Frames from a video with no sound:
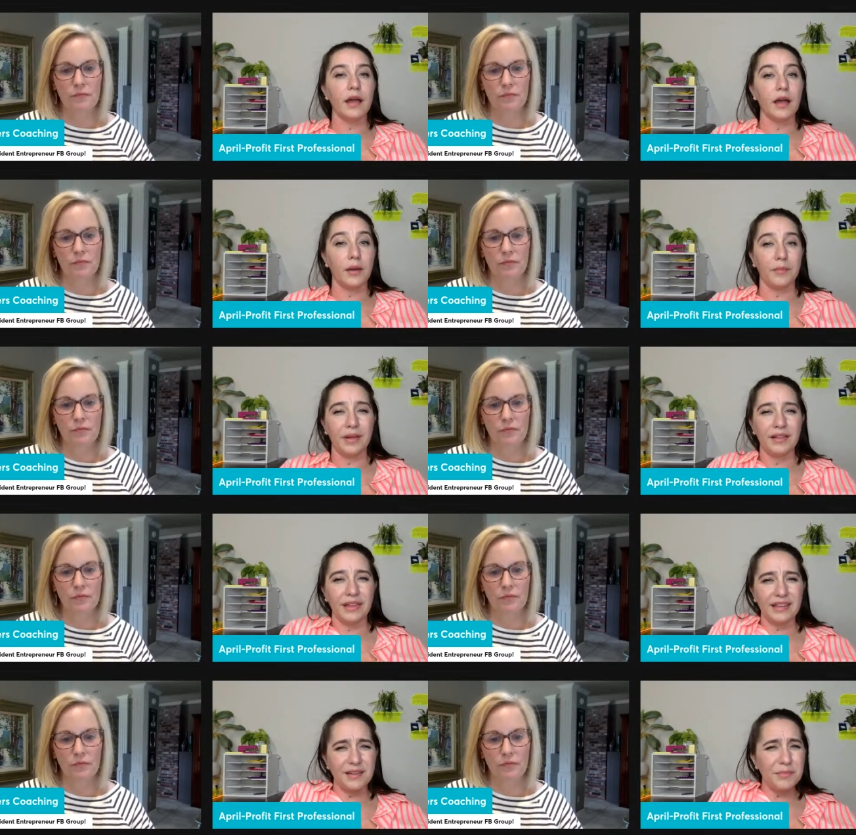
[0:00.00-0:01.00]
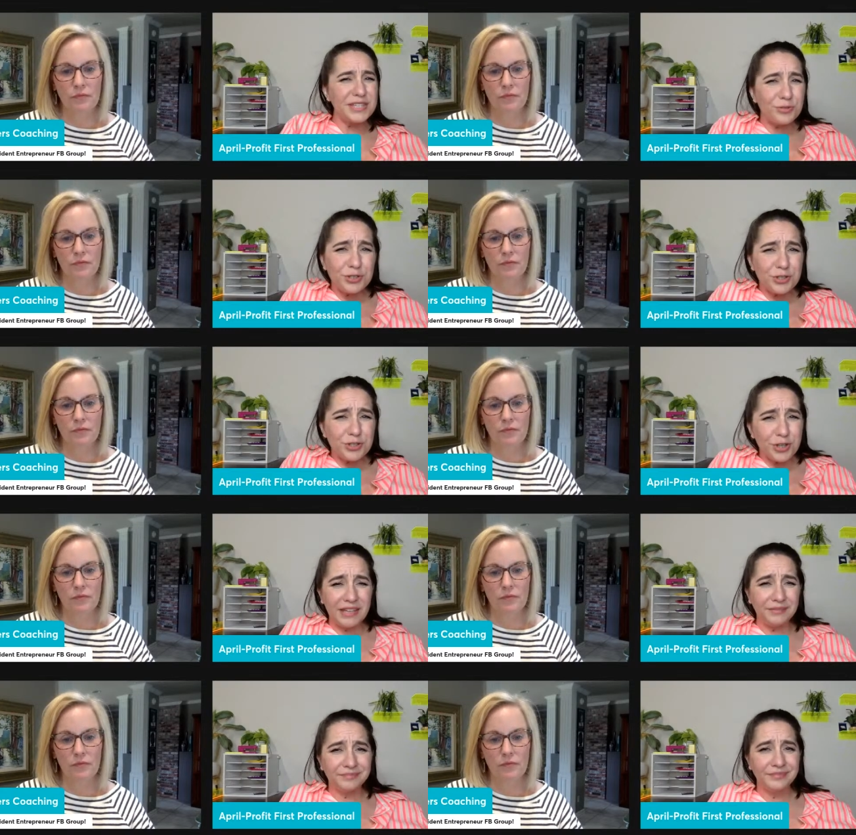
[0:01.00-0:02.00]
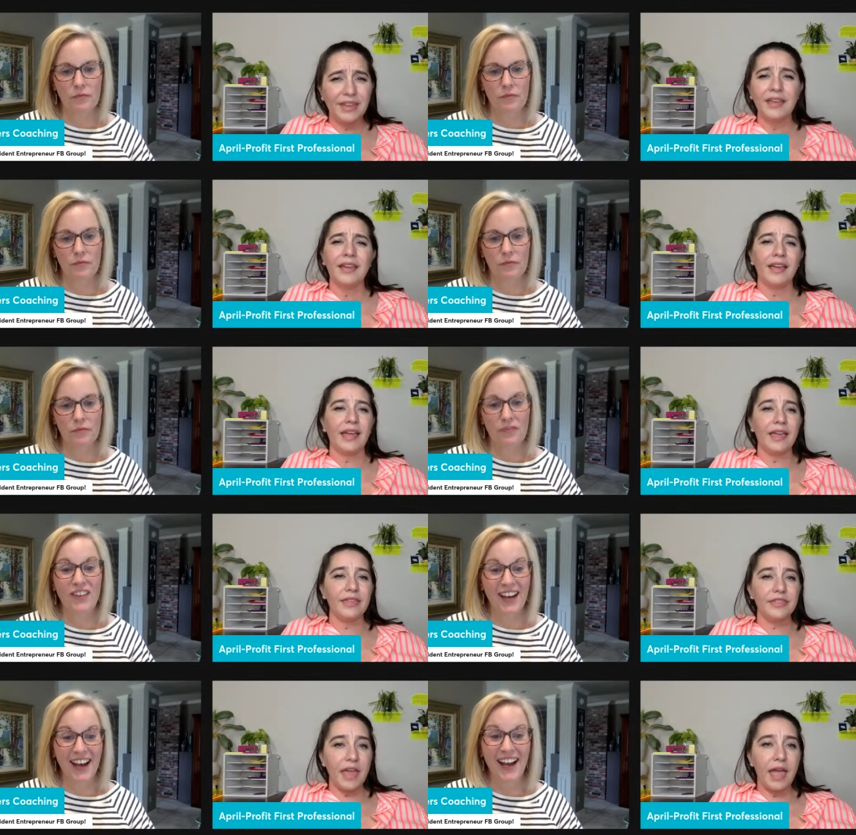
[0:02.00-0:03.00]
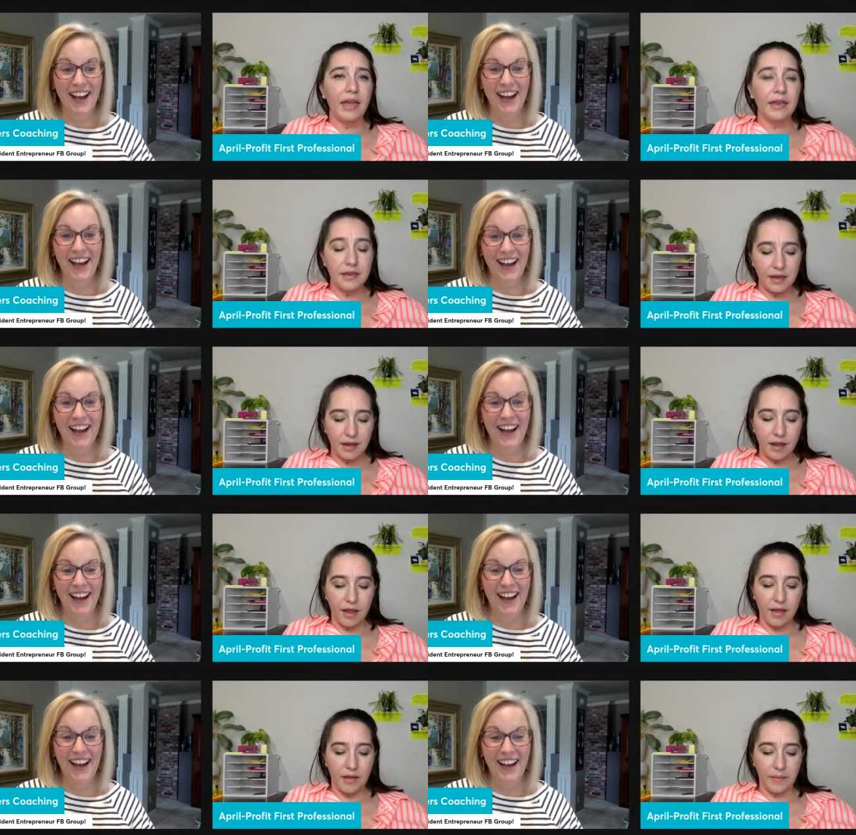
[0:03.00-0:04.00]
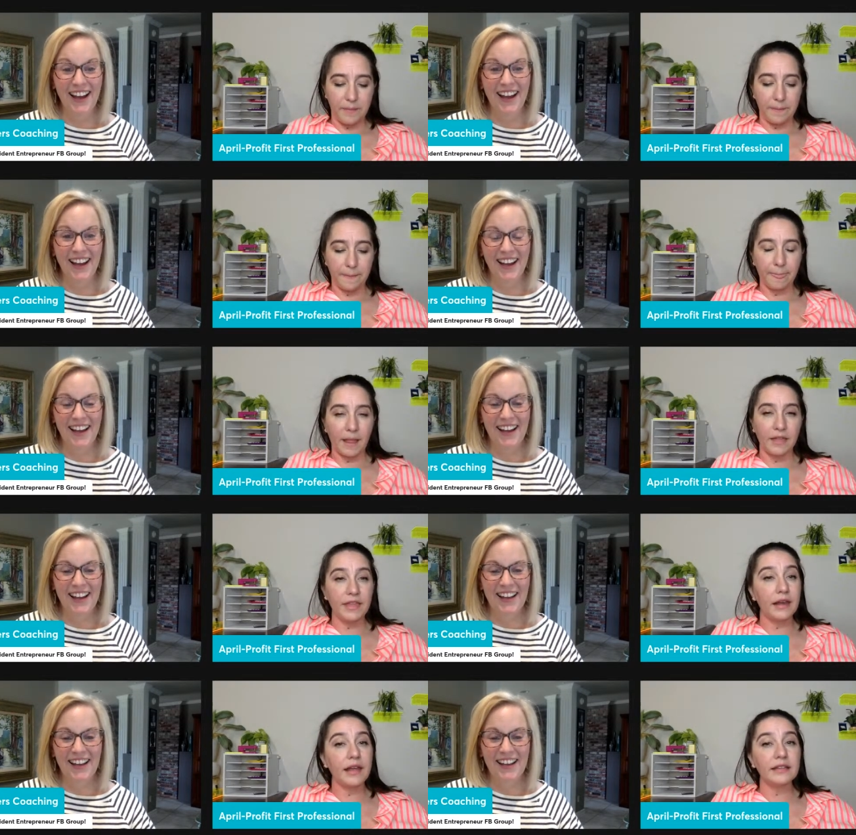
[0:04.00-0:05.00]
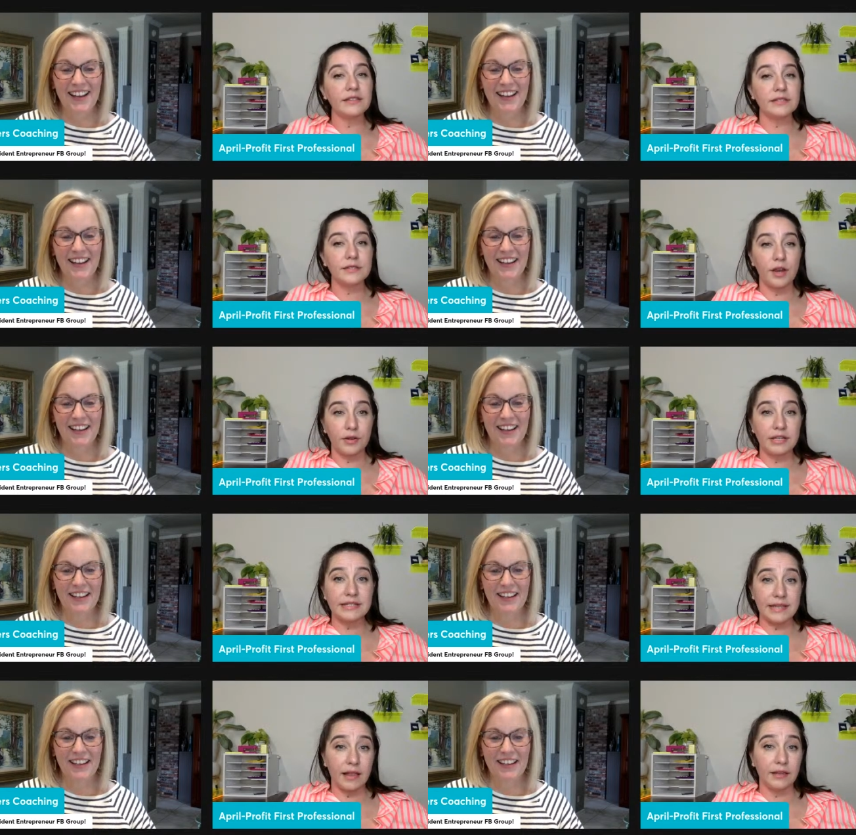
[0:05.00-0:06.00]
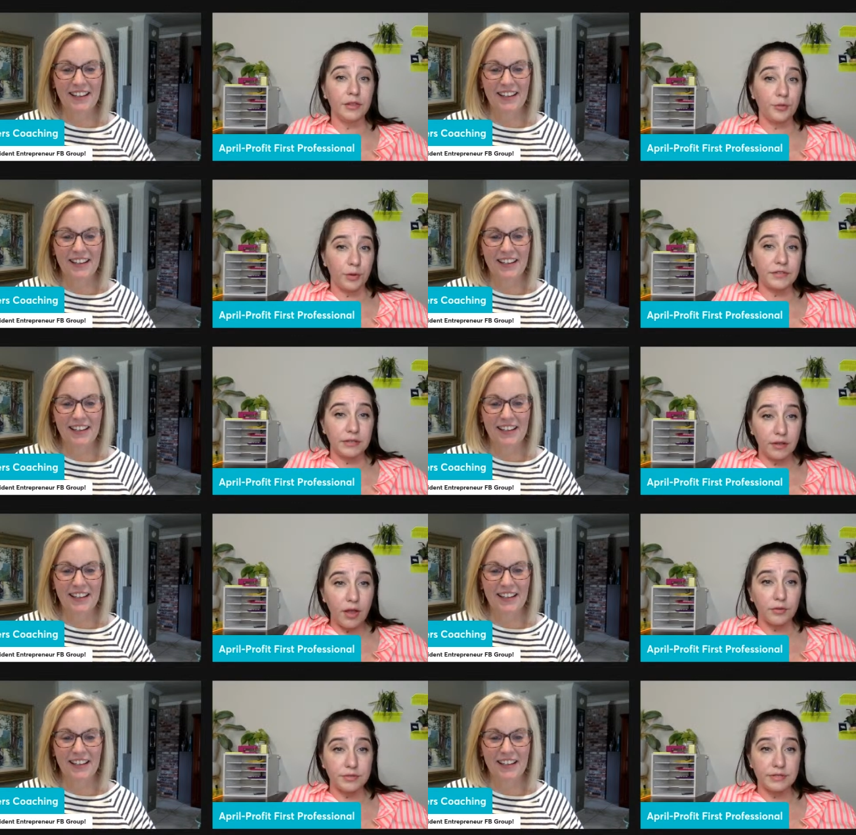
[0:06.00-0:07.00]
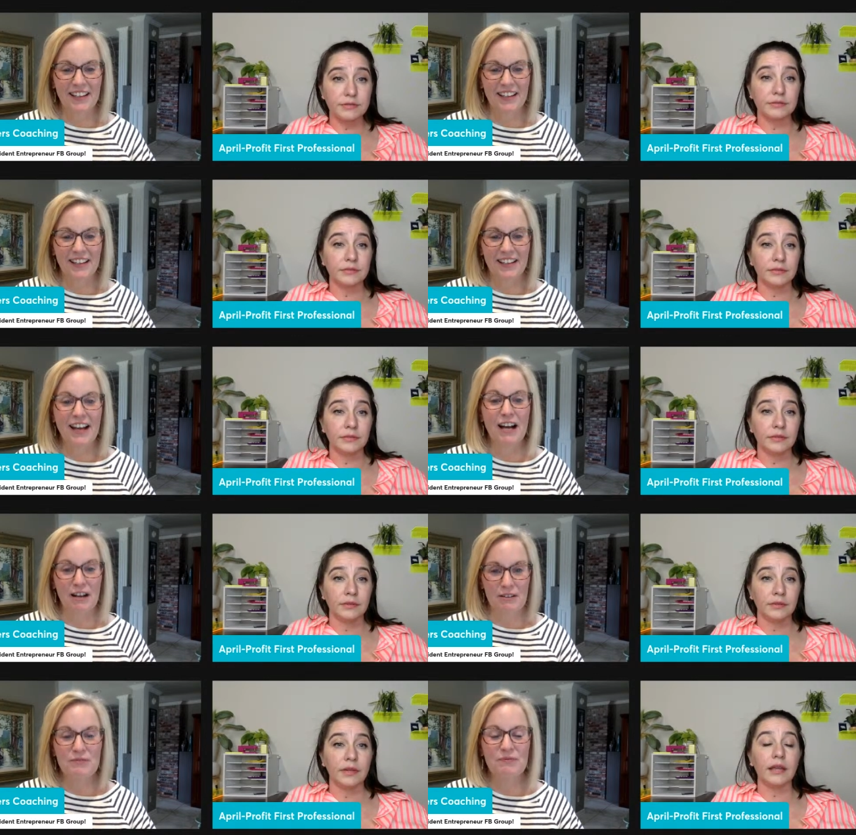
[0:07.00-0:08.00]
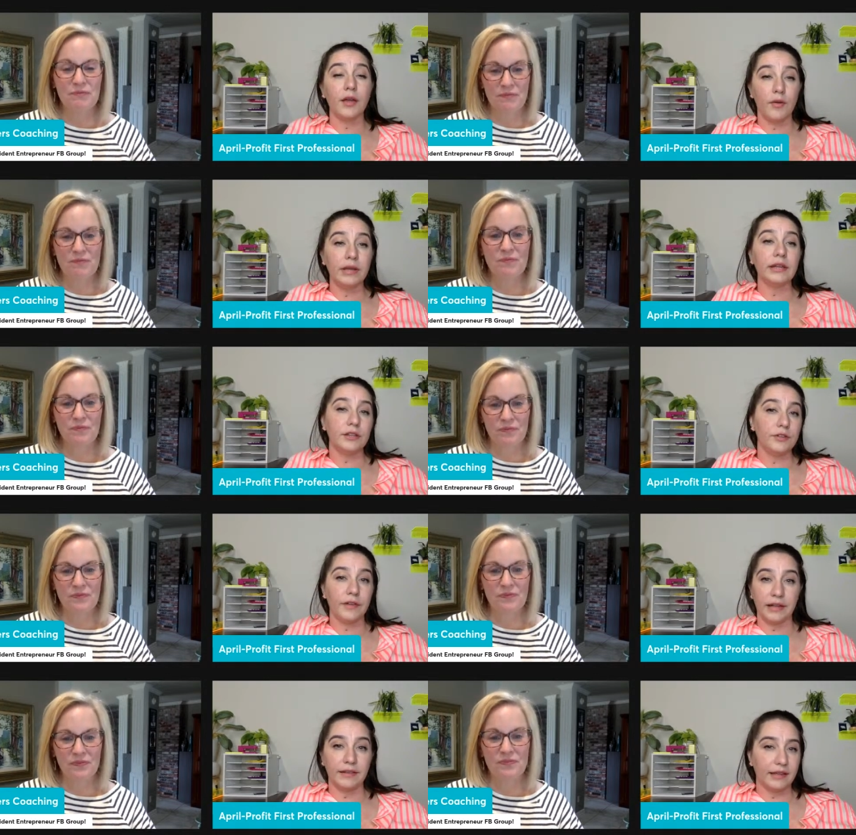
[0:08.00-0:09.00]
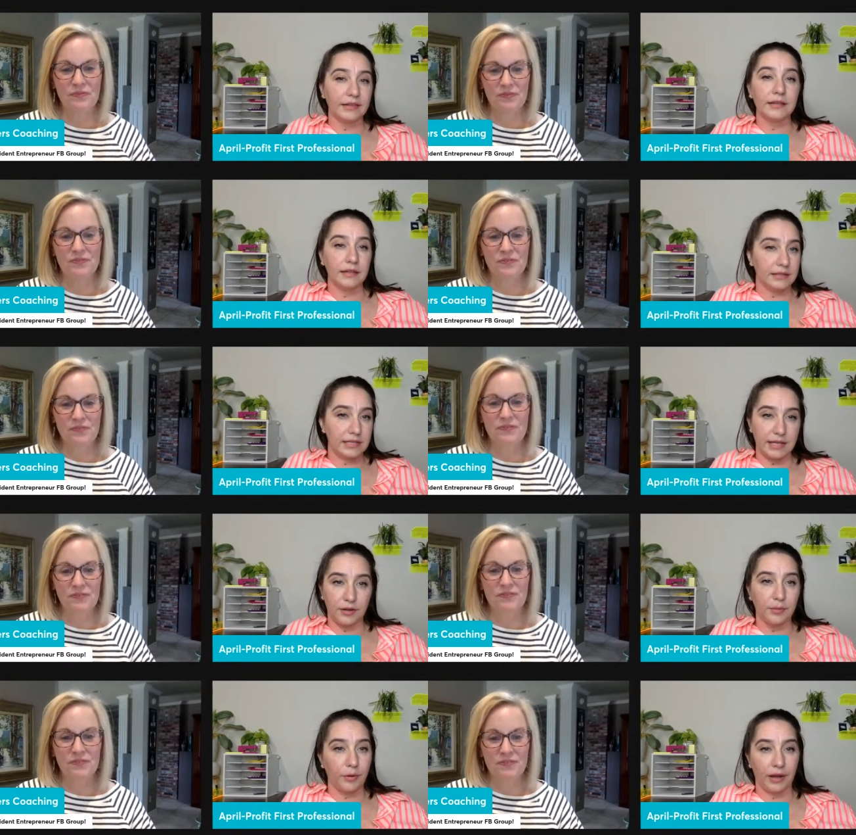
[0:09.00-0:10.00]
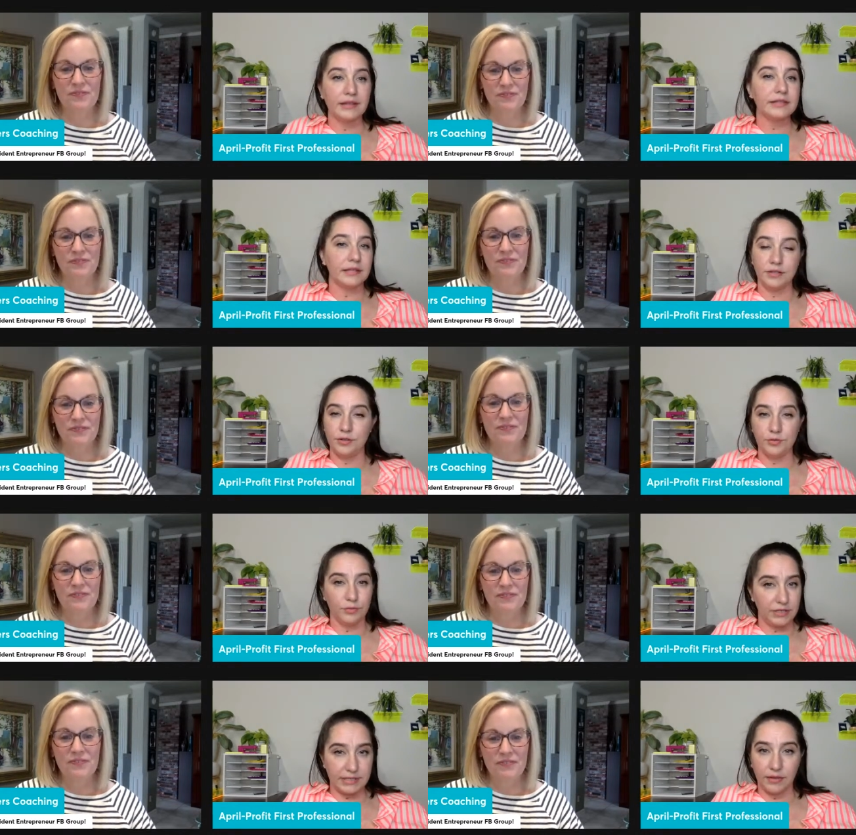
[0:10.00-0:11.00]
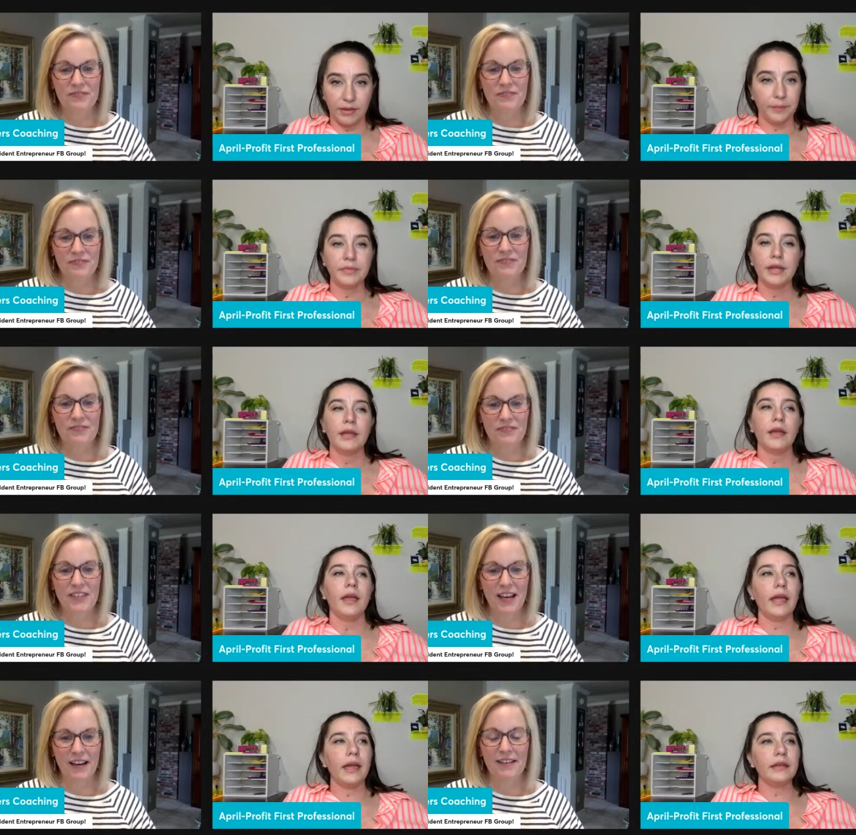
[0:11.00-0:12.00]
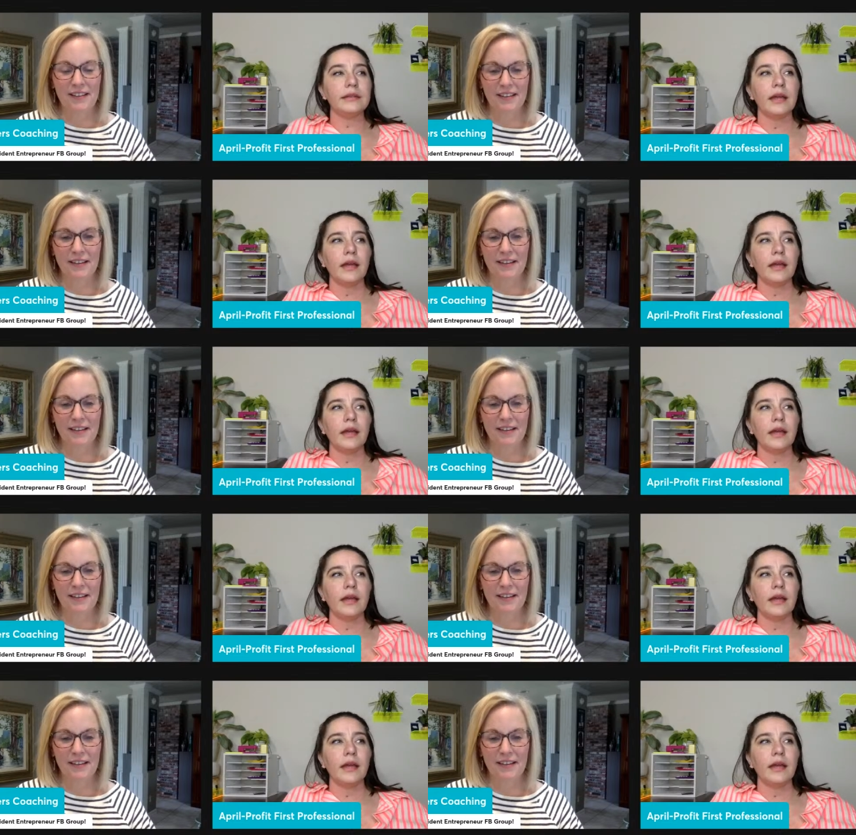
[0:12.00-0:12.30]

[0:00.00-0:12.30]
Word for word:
Speaker 1: um, like mystery shopping, and then um, then I started selling thrifted clothes. Uh-huh. Like going in, you find like the designer brands and you resell them. Yeah. And